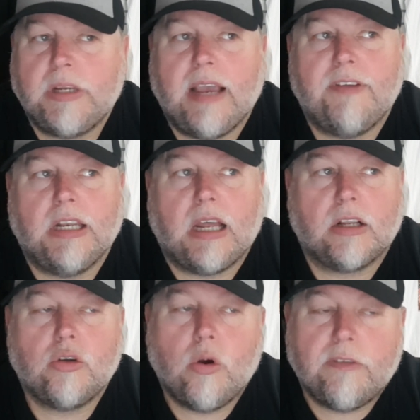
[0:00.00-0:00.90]
We have a lot
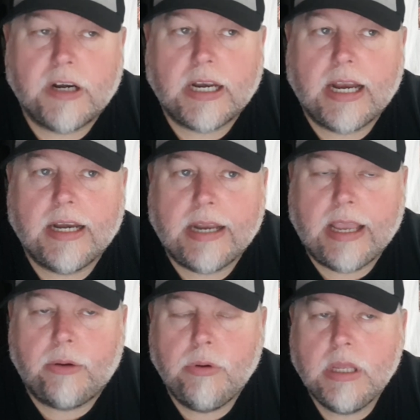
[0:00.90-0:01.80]
of cover there
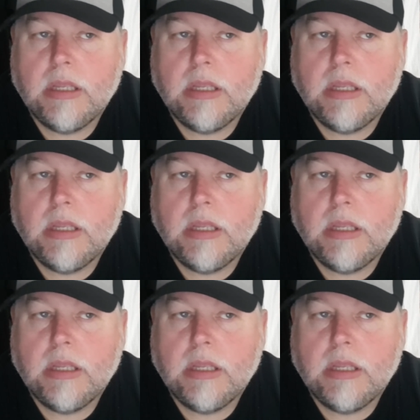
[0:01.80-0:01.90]
now.